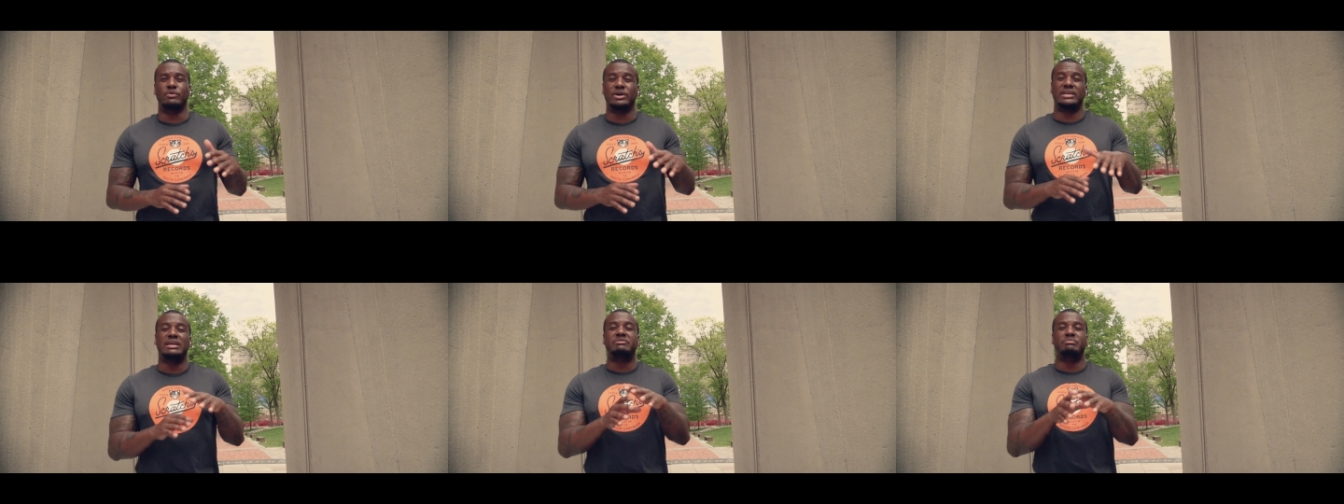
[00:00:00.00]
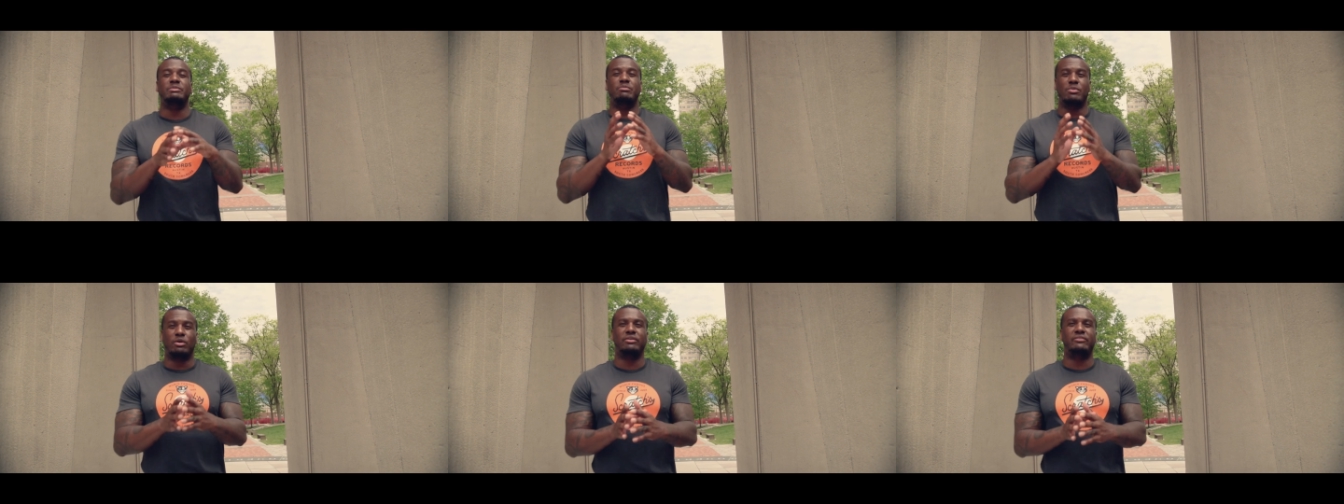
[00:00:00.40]
What keeps me
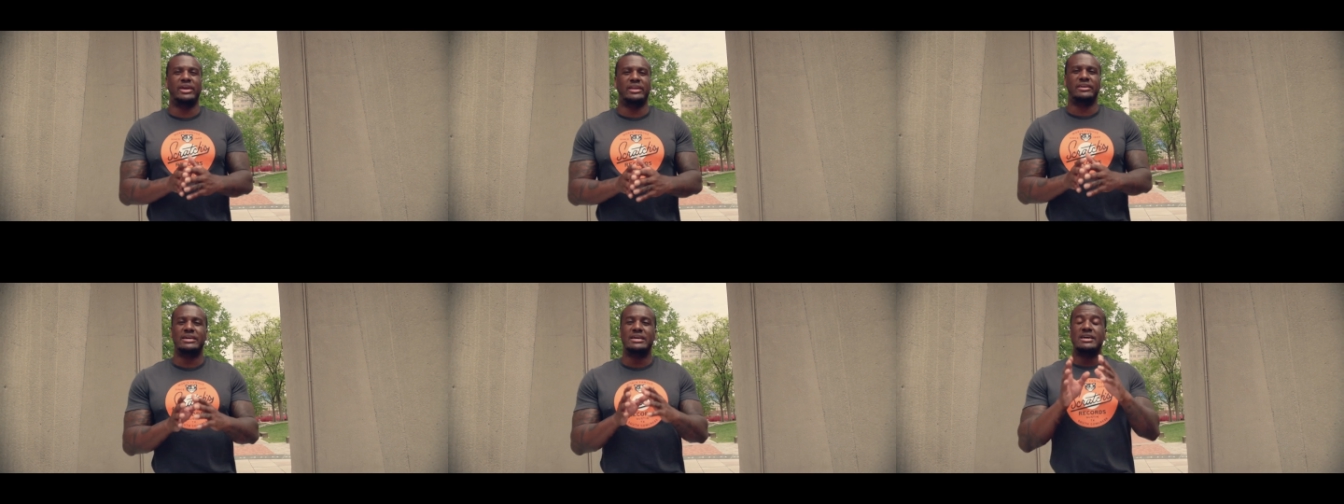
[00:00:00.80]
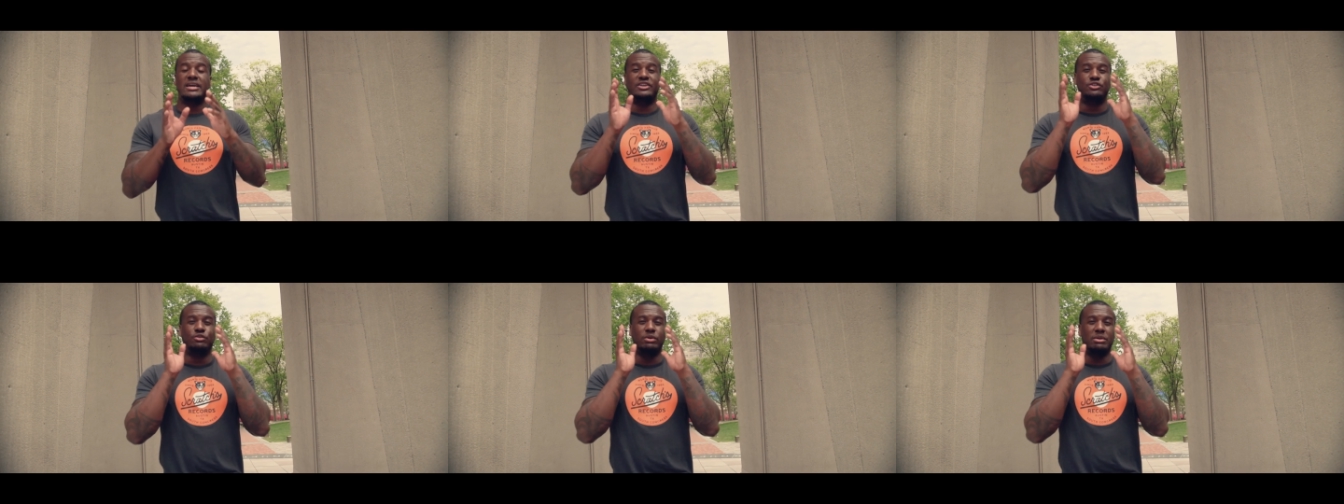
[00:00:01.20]
motivated
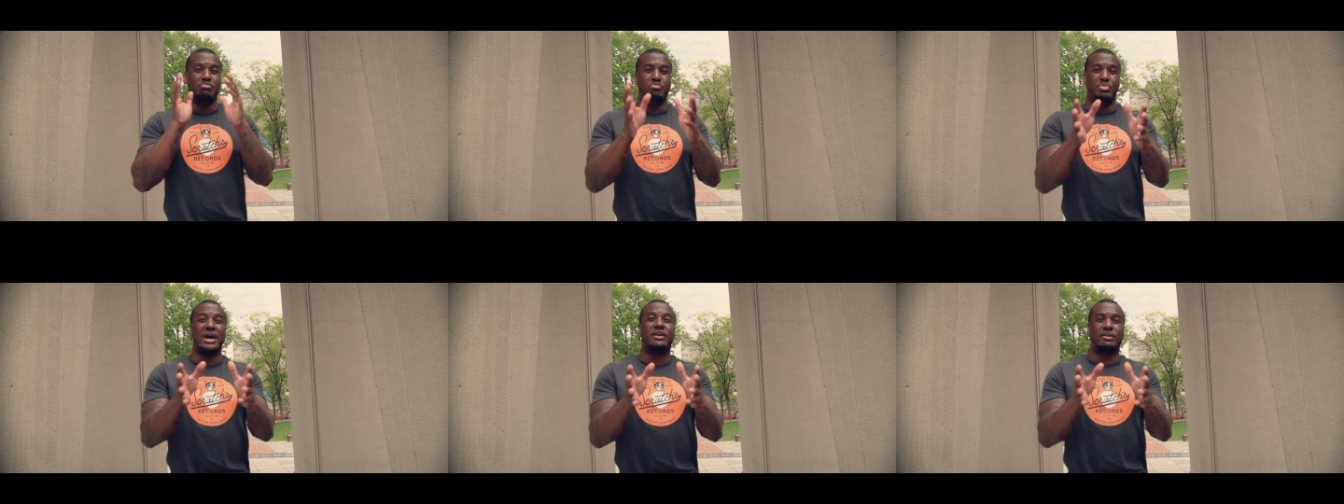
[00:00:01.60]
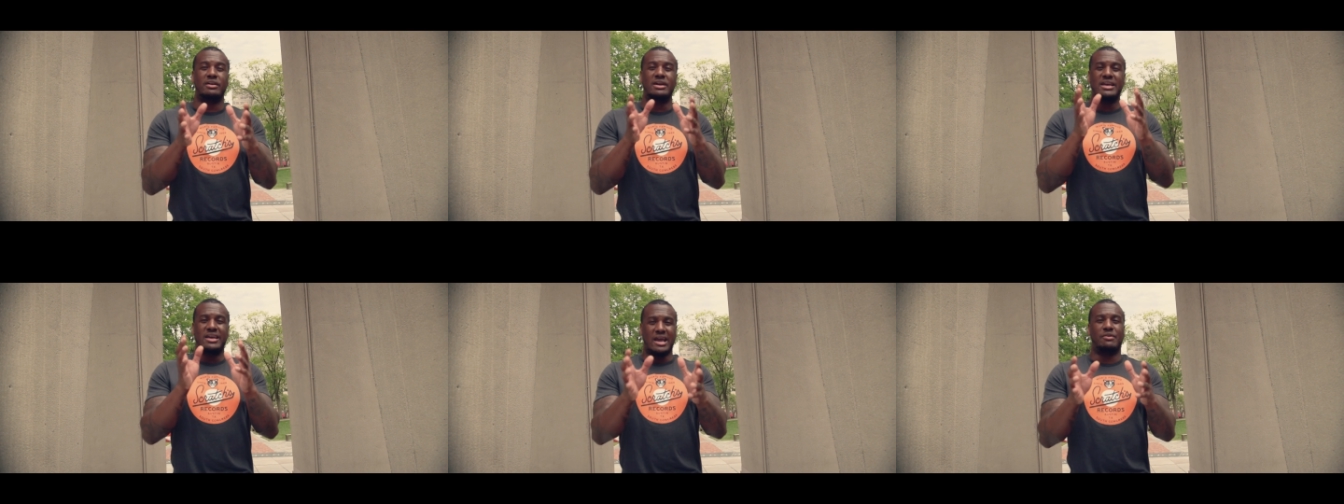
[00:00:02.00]
is doing better
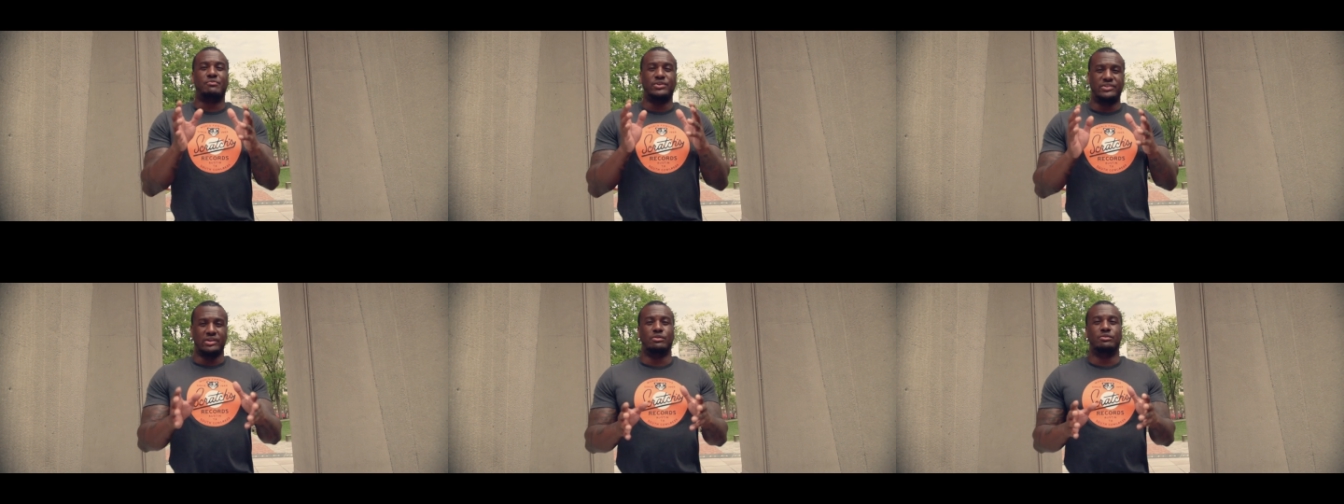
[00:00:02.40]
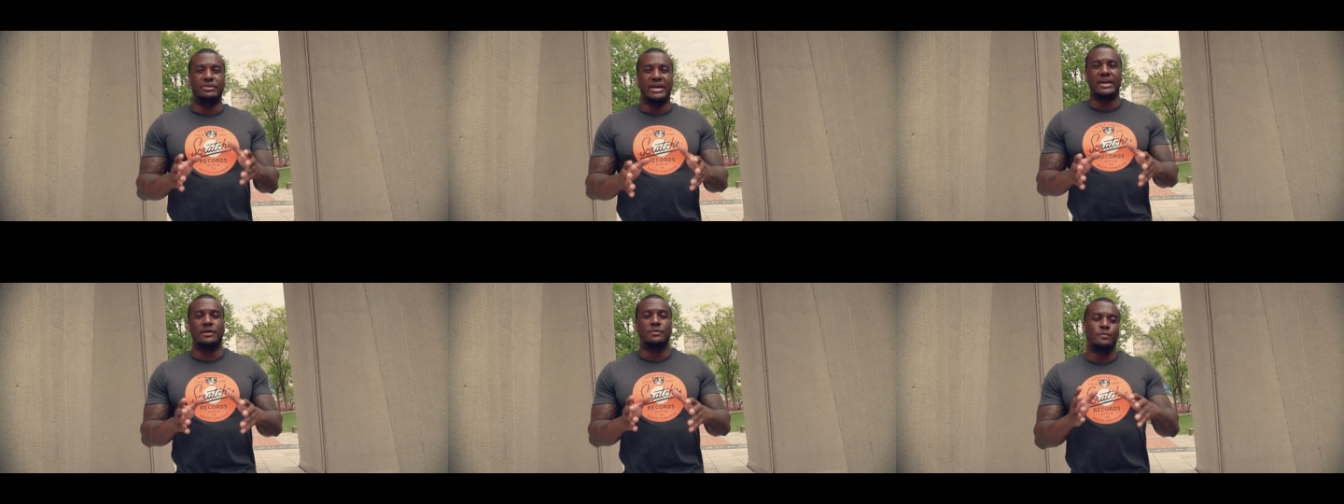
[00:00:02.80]
every single
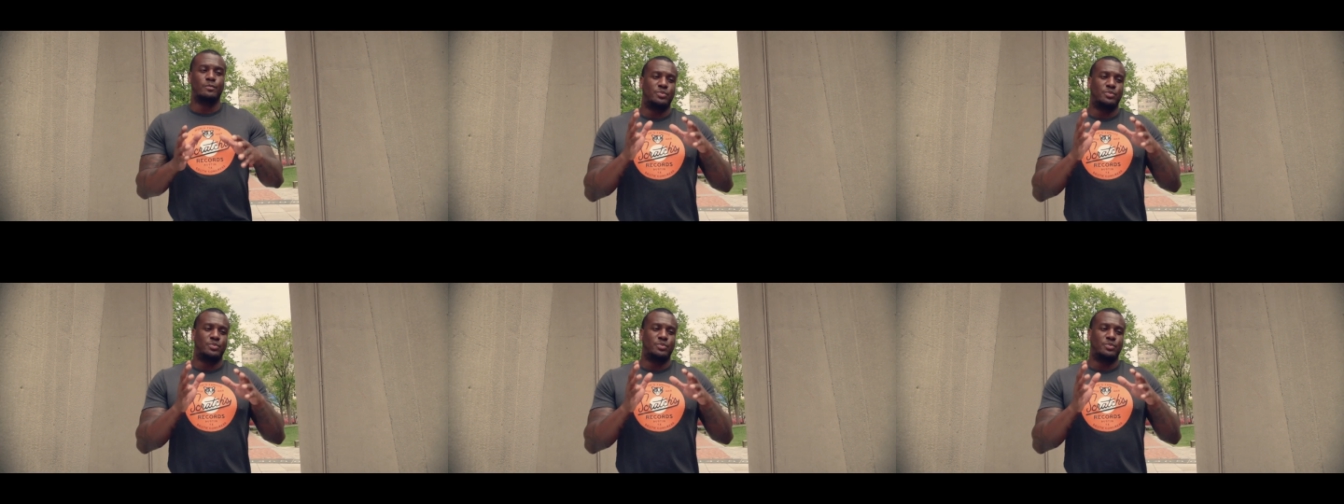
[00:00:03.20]
day